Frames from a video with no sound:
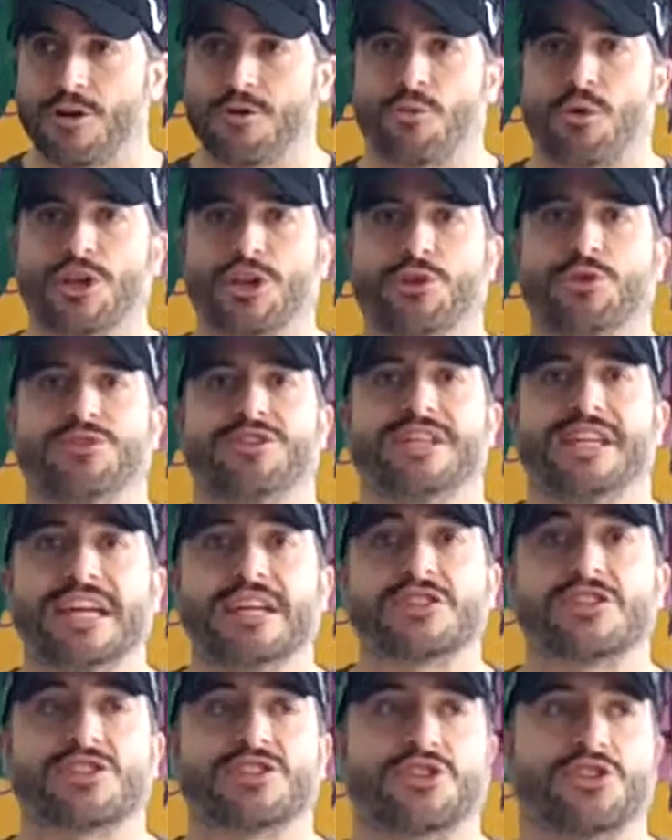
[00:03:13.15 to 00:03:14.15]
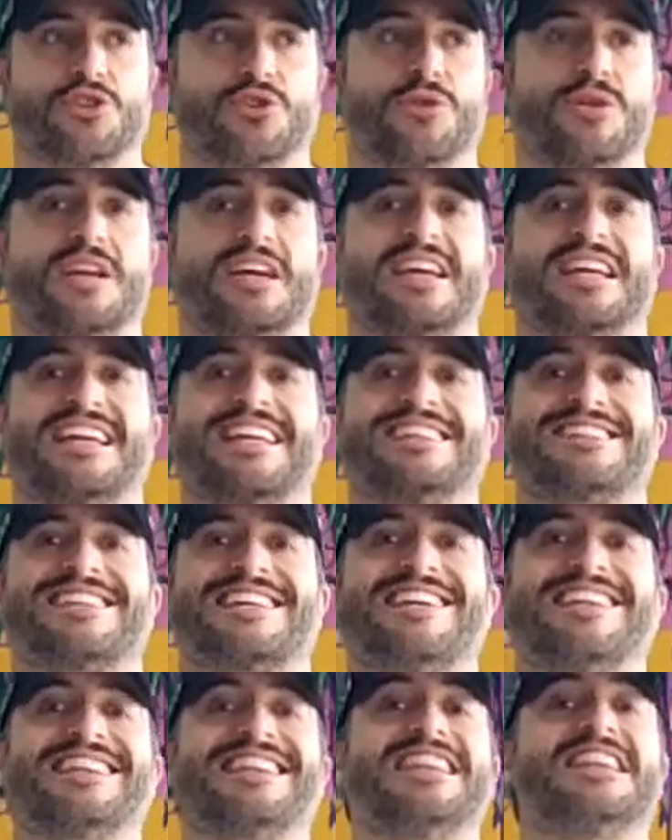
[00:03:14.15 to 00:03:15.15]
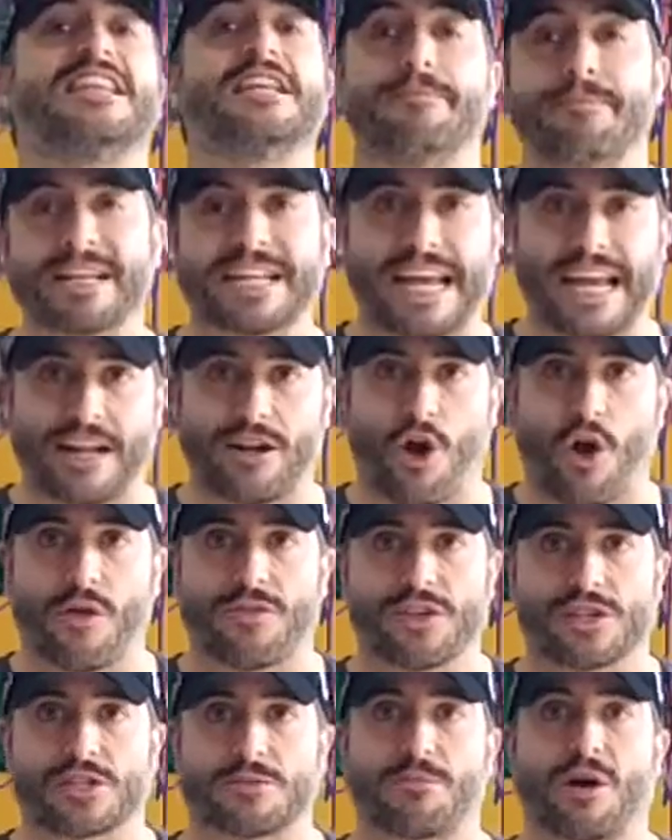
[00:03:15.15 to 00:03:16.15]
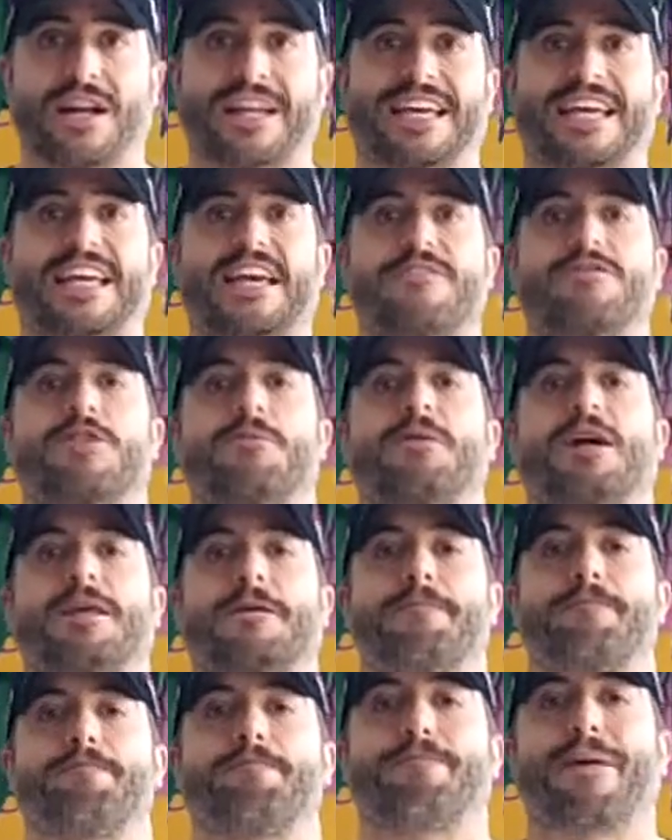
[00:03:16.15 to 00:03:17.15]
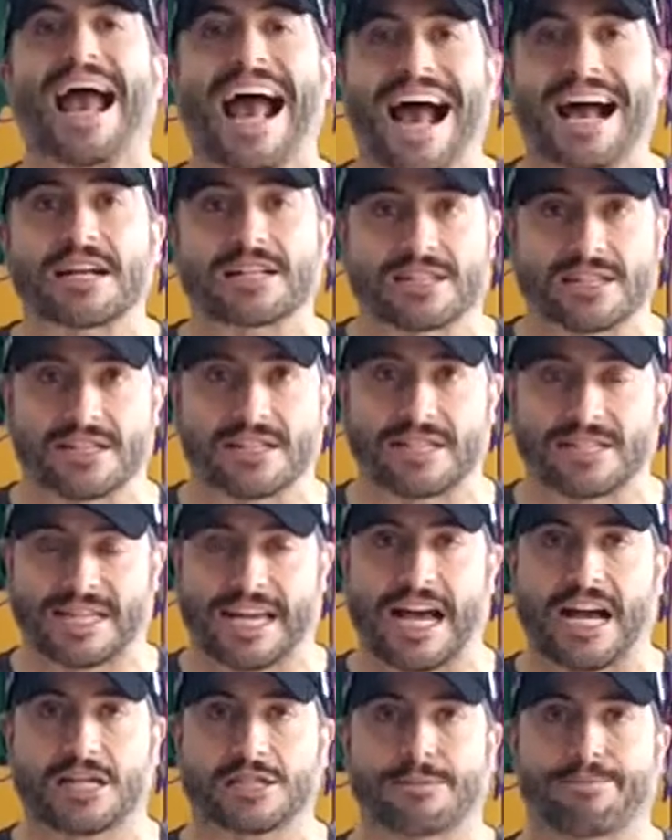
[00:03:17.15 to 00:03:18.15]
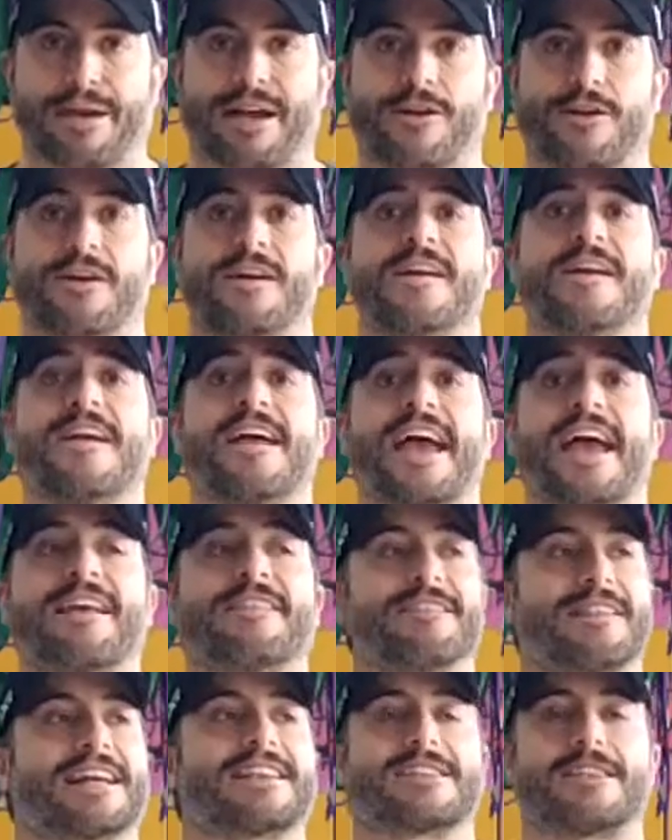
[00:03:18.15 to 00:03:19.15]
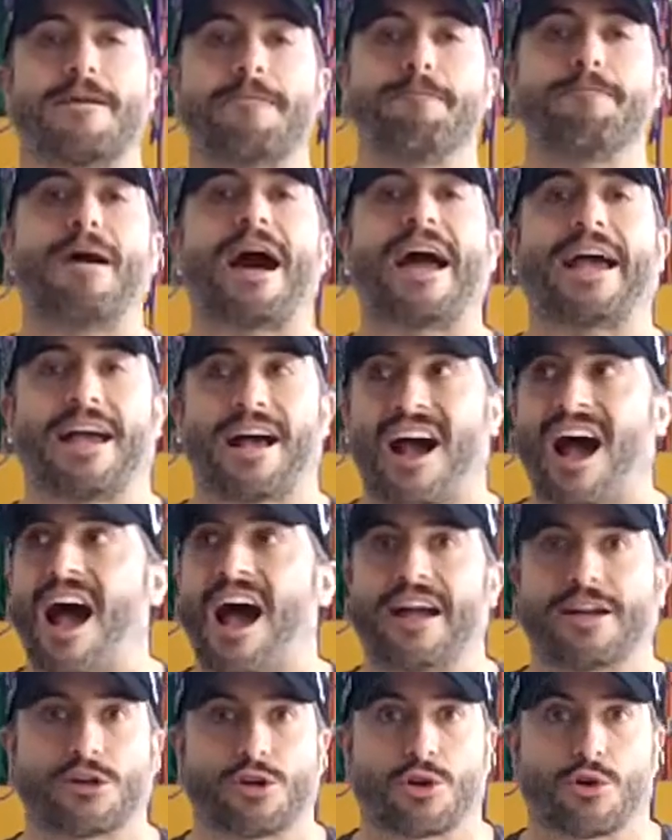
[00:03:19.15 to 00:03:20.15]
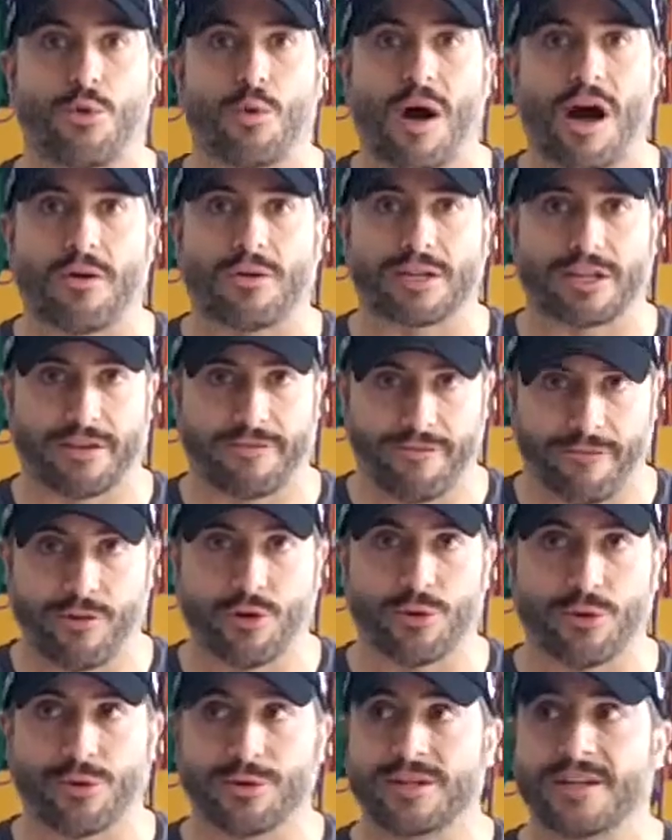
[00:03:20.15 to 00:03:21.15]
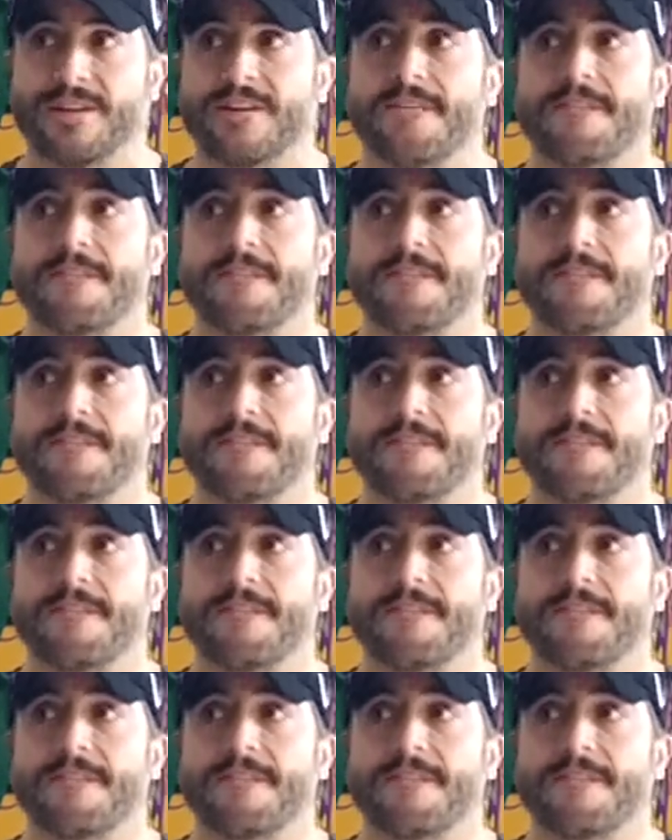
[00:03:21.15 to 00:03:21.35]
What you need to do is eliminate all this money, give the money back to the taxpayer, and let them buy a higher quality food.